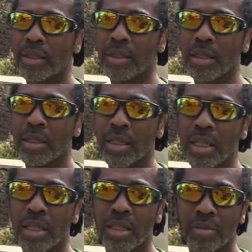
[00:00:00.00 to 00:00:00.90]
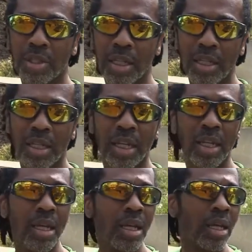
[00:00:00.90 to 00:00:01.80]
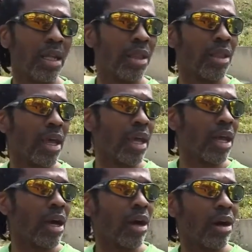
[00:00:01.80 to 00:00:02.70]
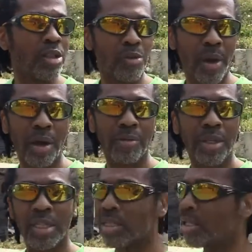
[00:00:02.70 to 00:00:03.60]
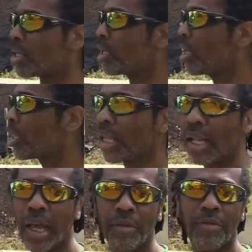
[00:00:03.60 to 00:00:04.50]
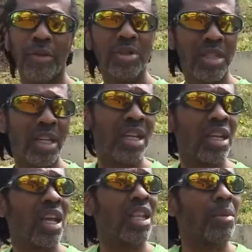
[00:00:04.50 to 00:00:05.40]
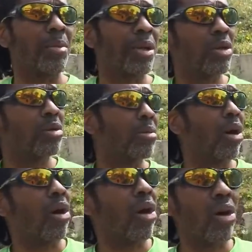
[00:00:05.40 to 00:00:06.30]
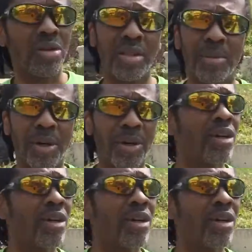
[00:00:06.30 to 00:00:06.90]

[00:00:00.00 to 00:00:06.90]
disease resistant. They are drought resistant. They like full sun, and they bloom all summer.